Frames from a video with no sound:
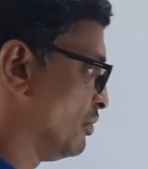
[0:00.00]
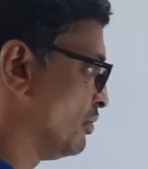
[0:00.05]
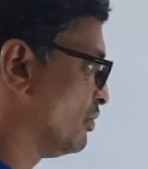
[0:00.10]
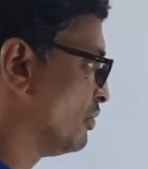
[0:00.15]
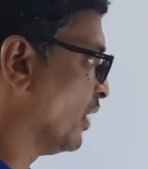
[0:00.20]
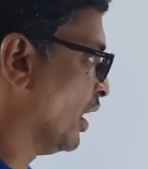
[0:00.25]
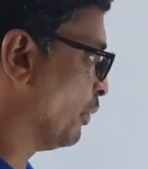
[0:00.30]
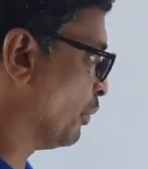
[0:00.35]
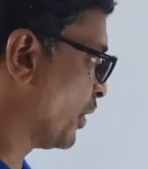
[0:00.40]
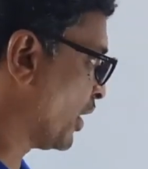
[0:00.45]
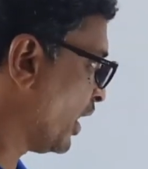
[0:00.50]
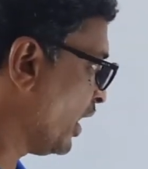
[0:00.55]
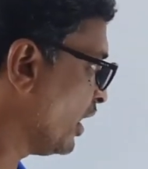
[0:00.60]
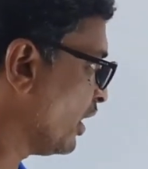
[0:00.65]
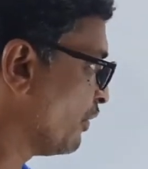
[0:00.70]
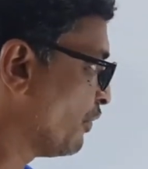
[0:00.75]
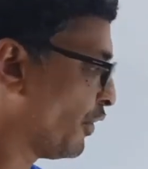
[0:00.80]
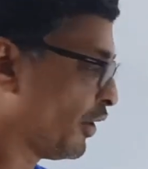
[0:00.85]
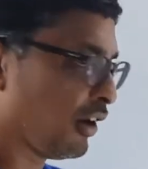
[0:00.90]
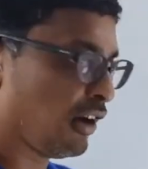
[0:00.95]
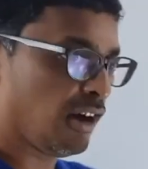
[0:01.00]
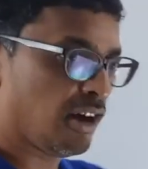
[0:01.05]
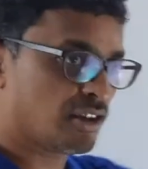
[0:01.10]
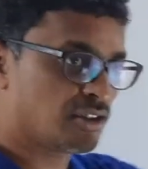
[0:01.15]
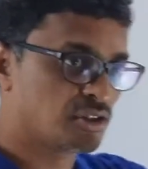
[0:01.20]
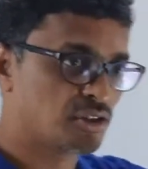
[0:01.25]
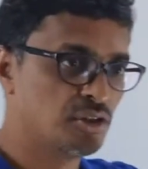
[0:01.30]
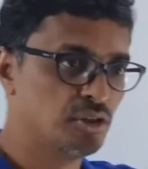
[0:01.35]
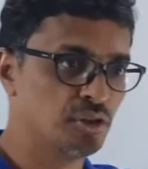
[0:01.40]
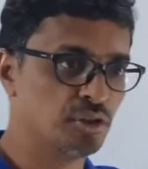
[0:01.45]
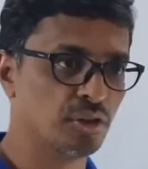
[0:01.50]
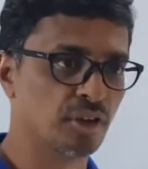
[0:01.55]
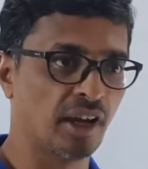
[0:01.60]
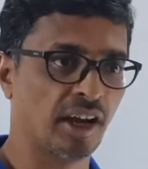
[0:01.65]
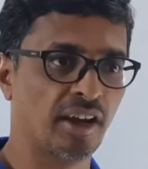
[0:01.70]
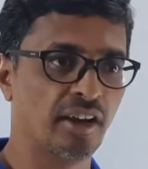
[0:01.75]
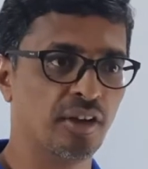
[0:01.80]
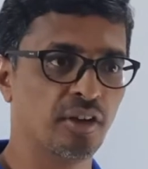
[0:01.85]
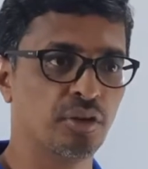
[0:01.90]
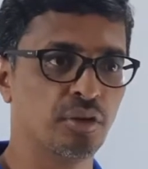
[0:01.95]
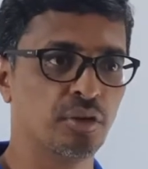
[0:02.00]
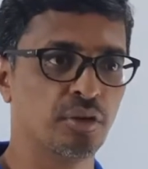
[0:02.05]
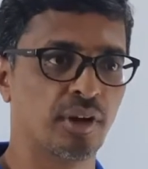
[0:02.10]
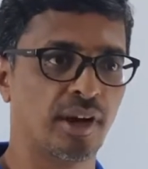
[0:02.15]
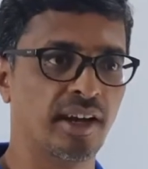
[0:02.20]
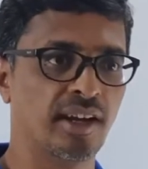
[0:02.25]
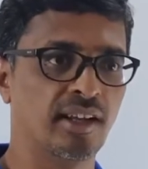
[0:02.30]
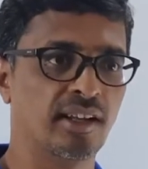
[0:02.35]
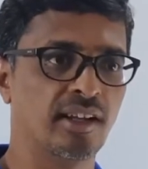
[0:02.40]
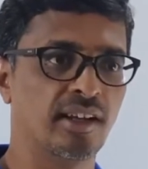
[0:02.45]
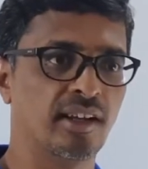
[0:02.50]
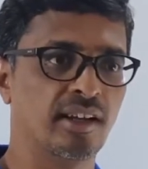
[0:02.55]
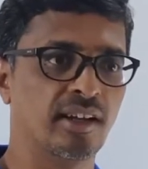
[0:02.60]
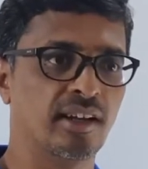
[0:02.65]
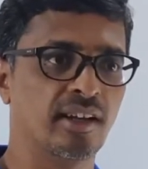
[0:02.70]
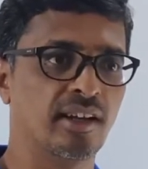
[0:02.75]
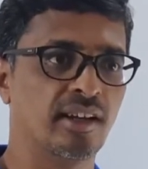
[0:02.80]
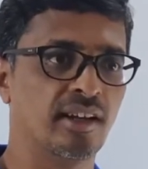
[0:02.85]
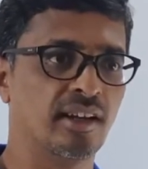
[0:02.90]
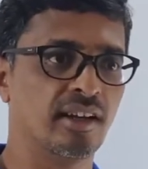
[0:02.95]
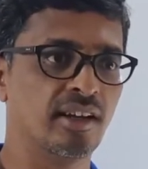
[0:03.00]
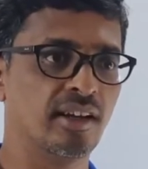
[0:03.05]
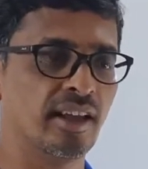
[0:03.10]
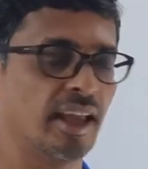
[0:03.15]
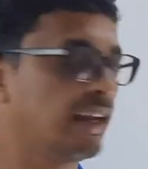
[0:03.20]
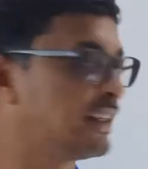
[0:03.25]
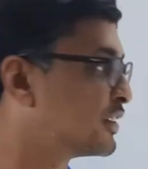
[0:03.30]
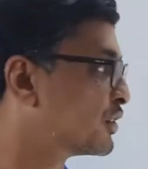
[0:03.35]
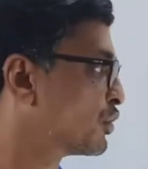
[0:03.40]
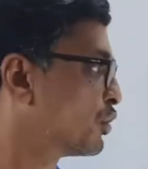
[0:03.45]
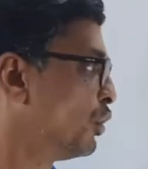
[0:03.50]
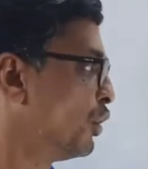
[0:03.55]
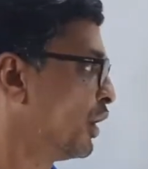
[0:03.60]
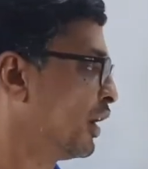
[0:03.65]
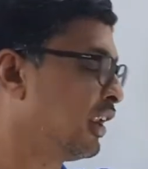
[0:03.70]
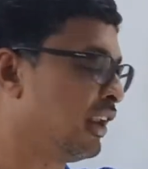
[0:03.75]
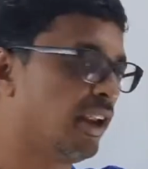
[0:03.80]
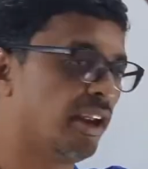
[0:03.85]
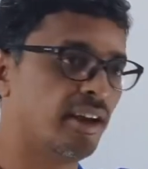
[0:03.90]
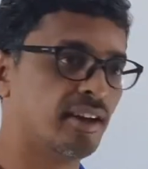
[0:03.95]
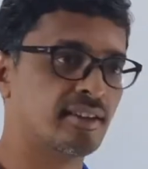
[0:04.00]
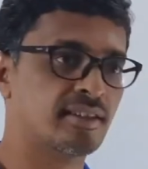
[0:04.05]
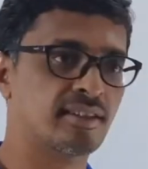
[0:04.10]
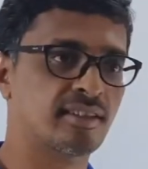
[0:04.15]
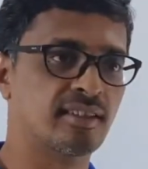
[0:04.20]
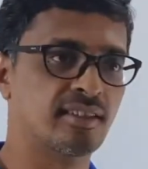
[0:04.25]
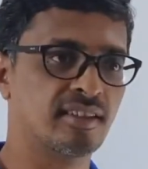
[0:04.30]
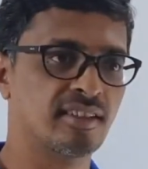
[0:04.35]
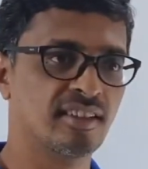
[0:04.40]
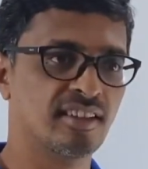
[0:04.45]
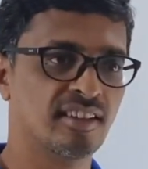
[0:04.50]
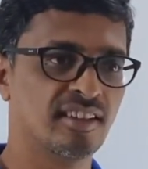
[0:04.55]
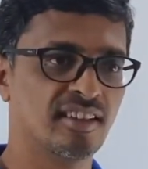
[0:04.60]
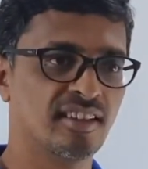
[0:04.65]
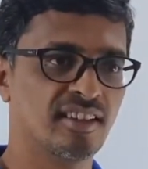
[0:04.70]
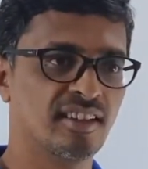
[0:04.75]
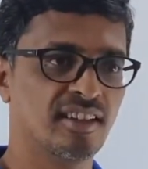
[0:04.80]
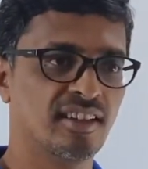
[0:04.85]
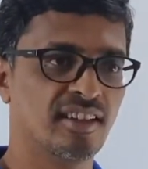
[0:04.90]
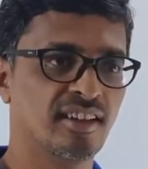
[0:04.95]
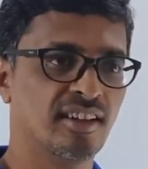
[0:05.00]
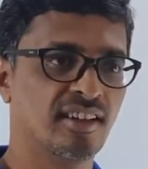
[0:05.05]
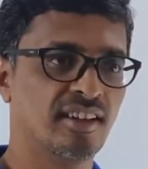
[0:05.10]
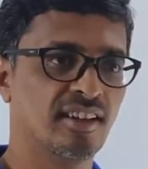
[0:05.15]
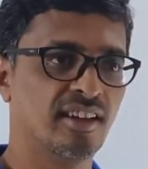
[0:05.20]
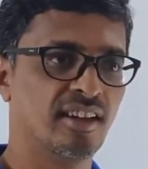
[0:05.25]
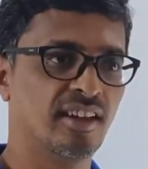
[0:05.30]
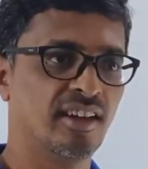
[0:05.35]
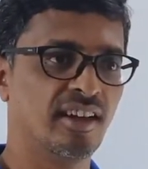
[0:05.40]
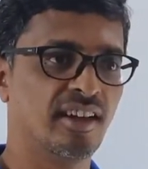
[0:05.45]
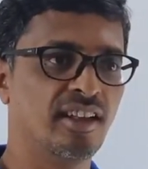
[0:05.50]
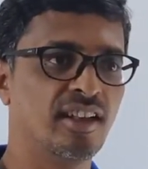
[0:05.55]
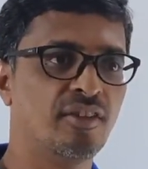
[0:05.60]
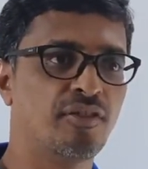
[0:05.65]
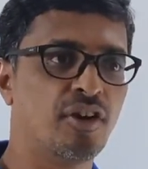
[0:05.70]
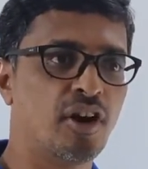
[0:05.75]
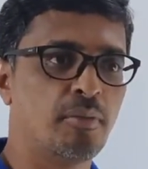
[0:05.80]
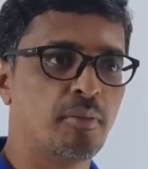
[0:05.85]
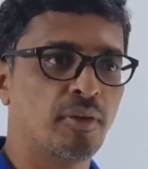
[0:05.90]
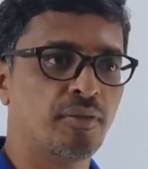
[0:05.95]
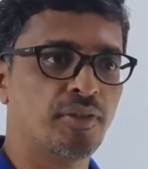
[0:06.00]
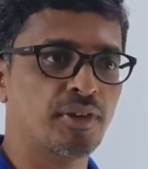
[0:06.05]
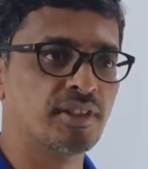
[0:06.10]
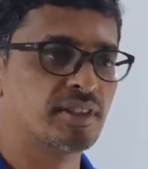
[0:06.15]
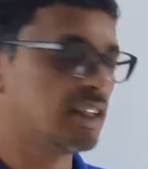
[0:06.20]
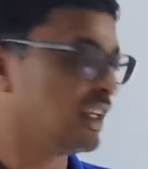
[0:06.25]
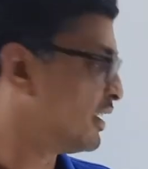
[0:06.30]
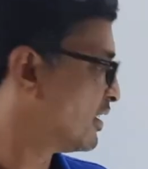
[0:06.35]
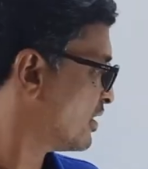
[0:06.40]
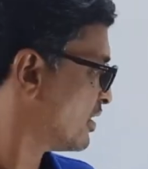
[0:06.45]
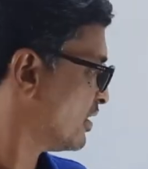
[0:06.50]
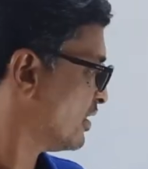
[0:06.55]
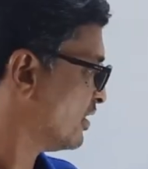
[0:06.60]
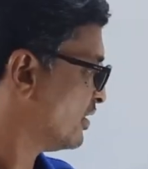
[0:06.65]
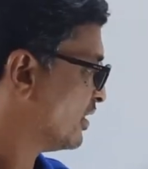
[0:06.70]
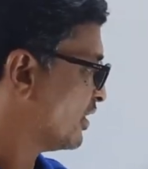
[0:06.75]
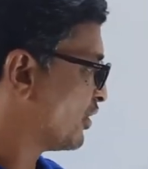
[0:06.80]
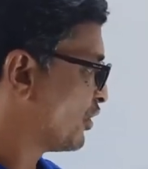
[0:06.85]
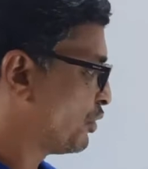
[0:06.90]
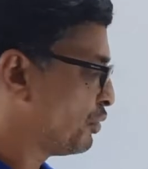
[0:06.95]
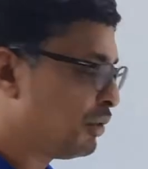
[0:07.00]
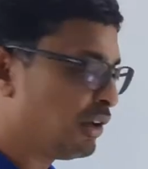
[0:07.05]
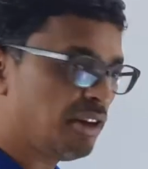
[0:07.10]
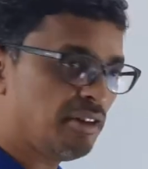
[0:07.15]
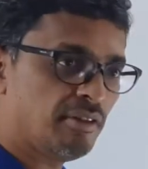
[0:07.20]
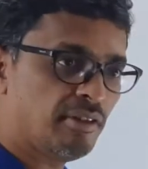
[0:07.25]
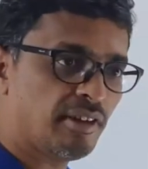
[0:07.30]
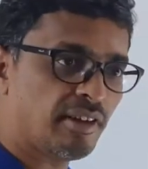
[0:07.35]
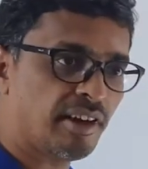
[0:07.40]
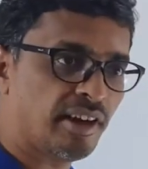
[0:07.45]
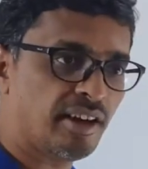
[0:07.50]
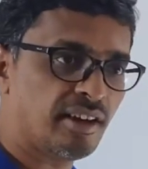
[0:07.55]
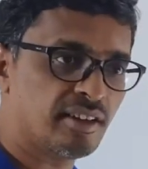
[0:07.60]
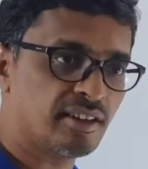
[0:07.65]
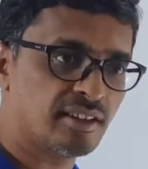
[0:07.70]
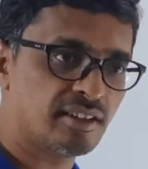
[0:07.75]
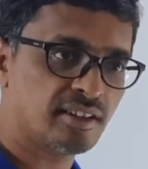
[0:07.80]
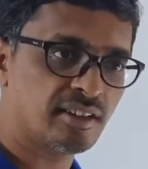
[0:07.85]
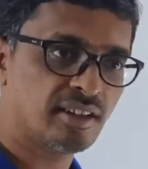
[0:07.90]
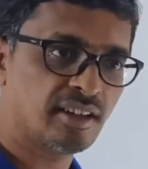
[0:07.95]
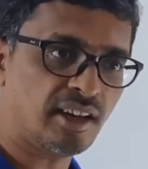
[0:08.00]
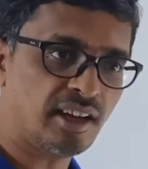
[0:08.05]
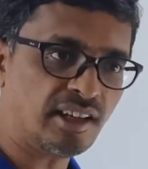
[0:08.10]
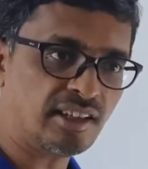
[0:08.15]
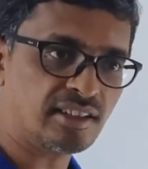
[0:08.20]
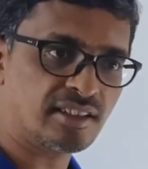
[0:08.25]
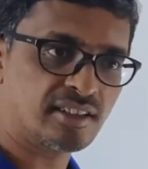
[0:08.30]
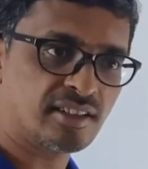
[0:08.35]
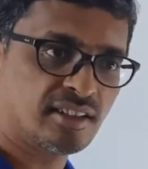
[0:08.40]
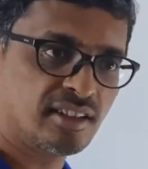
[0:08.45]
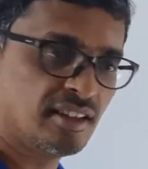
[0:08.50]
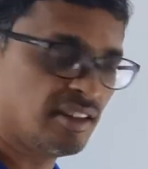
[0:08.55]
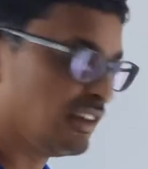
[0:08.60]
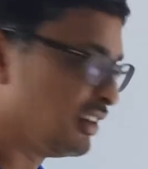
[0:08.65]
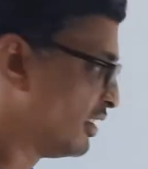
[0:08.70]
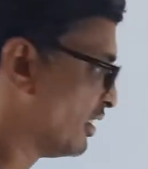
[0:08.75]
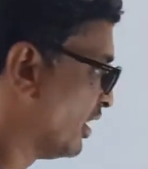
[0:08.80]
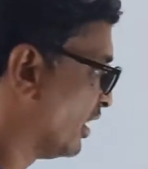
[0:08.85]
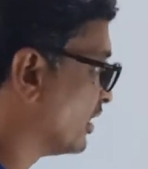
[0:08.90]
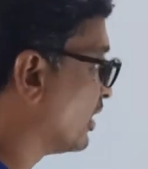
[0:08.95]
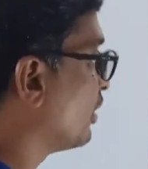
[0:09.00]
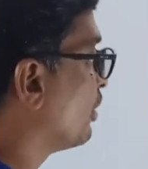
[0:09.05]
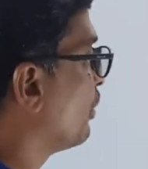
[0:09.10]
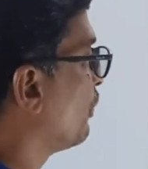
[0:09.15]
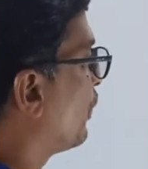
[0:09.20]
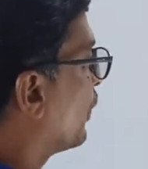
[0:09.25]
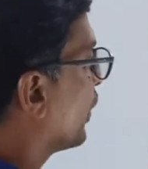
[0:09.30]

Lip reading: Am I right? If I ask you, can you write the x coordinates in the form of a set? This is what you will write, correct? And then if I